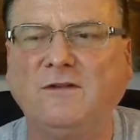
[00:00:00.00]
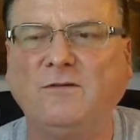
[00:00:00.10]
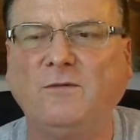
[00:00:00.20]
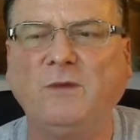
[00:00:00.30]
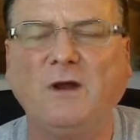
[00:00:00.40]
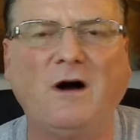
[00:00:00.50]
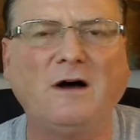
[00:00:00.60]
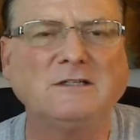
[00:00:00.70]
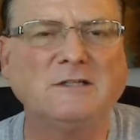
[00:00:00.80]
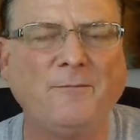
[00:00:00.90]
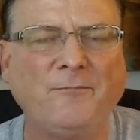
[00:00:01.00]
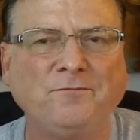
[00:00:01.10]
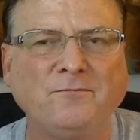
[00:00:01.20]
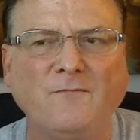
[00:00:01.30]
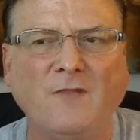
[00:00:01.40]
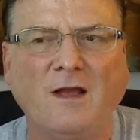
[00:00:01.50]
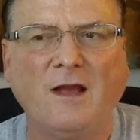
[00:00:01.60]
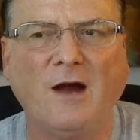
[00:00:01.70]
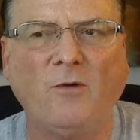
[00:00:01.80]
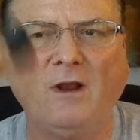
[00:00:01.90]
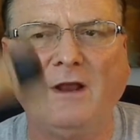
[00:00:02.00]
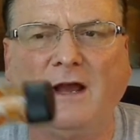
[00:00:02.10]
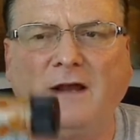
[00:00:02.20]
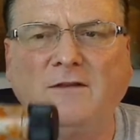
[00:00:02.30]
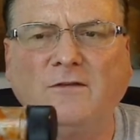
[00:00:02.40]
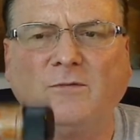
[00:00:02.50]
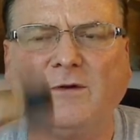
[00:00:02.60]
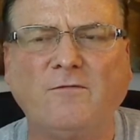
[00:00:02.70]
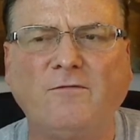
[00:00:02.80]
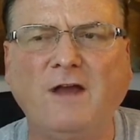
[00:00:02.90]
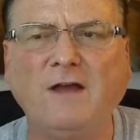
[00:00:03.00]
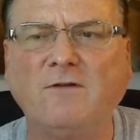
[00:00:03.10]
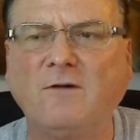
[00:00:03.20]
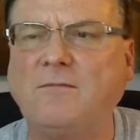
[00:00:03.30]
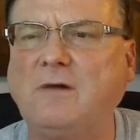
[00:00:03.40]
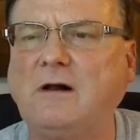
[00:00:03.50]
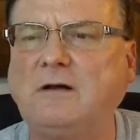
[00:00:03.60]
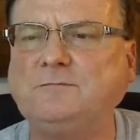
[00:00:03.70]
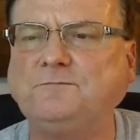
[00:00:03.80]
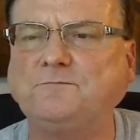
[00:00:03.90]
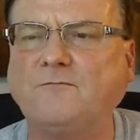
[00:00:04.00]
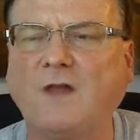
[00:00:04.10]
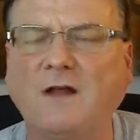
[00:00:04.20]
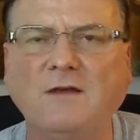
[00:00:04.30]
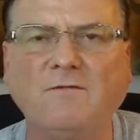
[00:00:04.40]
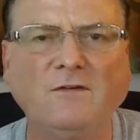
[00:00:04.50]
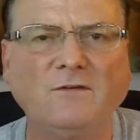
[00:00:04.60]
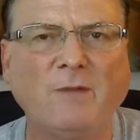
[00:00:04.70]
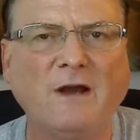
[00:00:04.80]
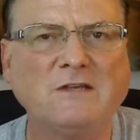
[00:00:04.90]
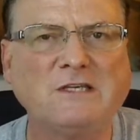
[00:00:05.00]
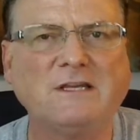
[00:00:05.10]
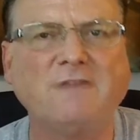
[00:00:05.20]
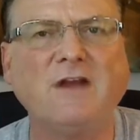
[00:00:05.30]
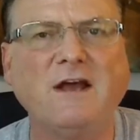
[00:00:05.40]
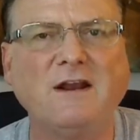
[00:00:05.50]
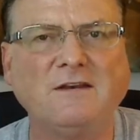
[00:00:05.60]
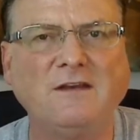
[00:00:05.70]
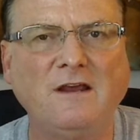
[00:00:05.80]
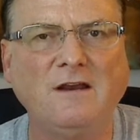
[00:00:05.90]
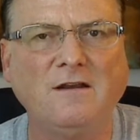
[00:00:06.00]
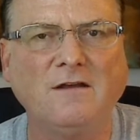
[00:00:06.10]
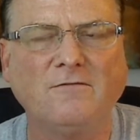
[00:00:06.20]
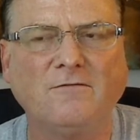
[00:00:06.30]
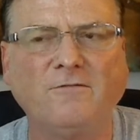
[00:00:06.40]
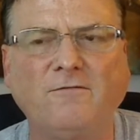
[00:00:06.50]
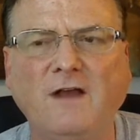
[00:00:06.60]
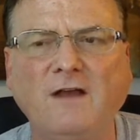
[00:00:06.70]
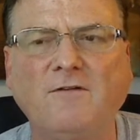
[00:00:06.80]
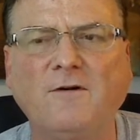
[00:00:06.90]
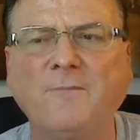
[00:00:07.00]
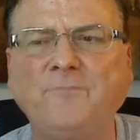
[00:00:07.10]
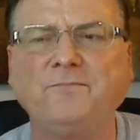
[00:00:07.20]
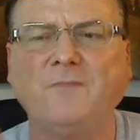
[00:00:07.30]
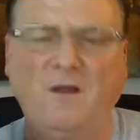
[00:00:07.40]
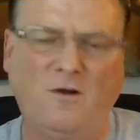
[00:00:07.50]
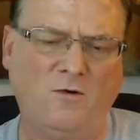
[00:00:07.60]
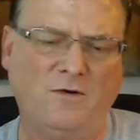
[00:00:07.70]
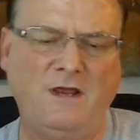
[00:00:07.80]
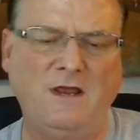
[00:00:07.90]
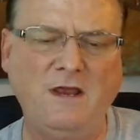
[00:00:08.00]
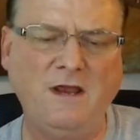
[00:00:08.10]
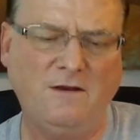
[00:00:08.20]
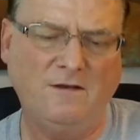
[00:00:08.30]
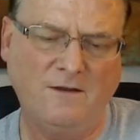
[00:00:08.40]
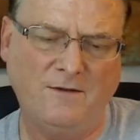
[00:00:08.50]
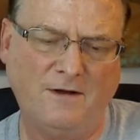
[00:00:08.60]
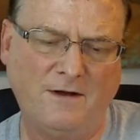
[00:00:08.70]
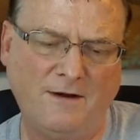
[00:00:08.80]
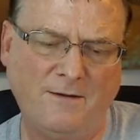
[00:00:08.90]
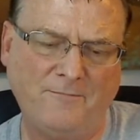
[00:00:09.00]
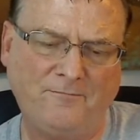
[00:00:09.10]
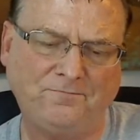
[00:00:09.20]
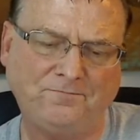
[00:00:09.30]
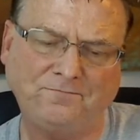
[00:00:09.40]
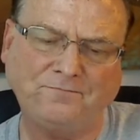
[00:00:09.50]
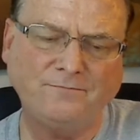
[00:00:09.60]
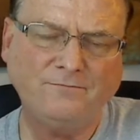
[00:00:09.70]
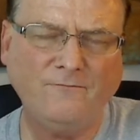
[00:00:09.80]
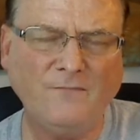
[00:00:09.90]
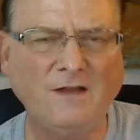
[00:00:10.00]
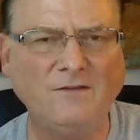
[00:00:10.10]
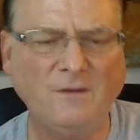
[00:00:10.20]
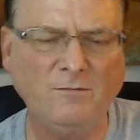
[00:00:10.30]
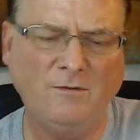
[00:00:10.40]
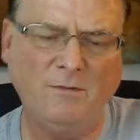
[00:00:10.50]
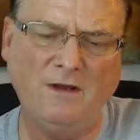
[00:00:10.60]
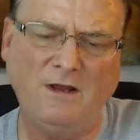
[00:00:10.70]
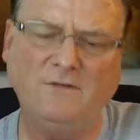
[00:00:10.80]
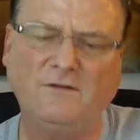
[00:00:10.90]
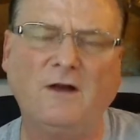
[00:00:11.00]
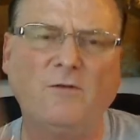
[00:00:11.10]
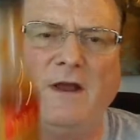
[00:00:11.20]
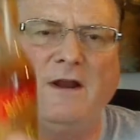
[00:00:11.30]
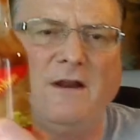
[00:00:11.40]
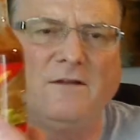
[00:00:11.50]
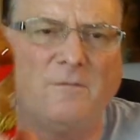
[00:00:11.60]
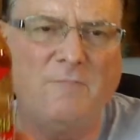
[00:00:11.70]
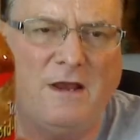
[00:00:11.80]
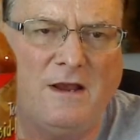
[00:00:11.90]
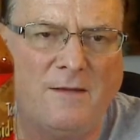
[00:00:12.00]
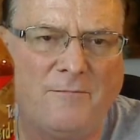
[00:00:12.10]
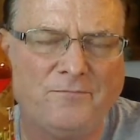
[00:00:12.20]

This would be awesome. I really like this one on flavor. I'd give this about a 7 out of 10 for flavor. On heat, it seems to be, he's got it rated as a medium.